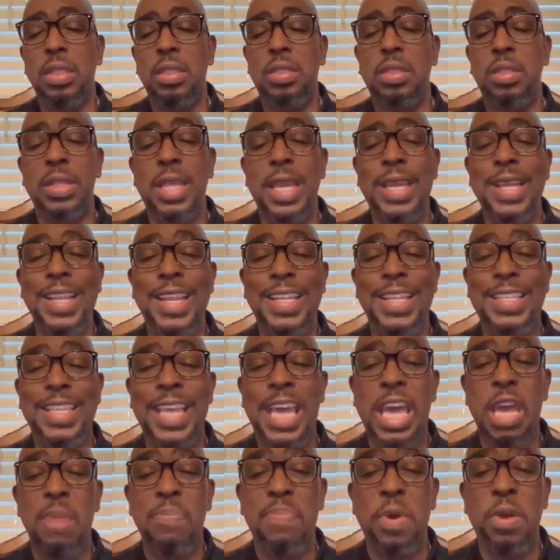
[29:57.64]
so they can
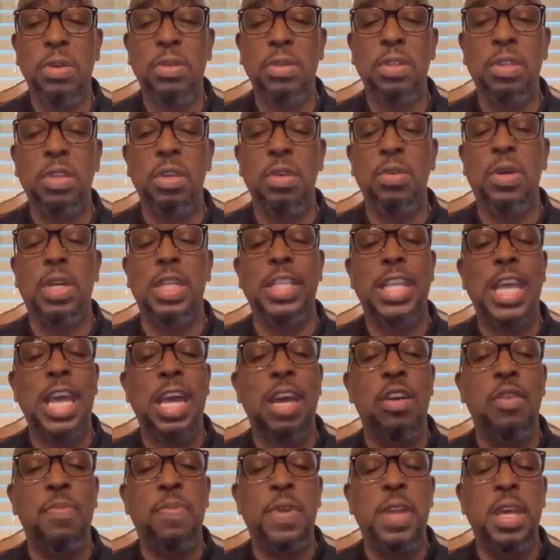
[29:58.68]
attack, persecute, or
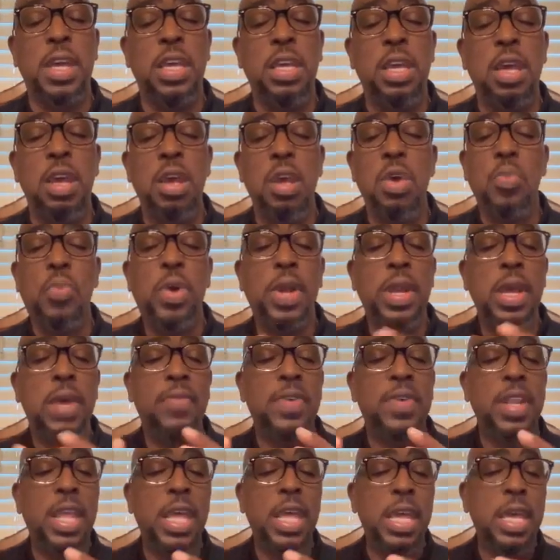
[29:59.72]
downplay
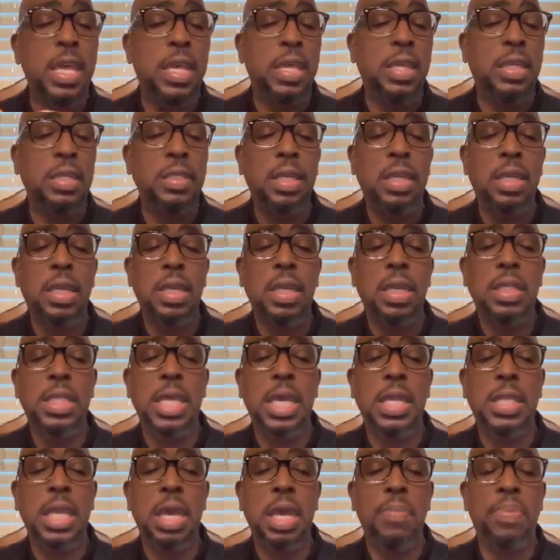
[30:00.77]
whatever it is
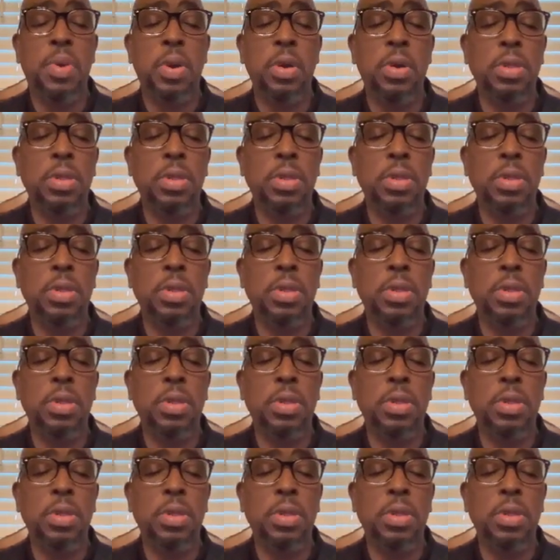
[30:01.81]
that that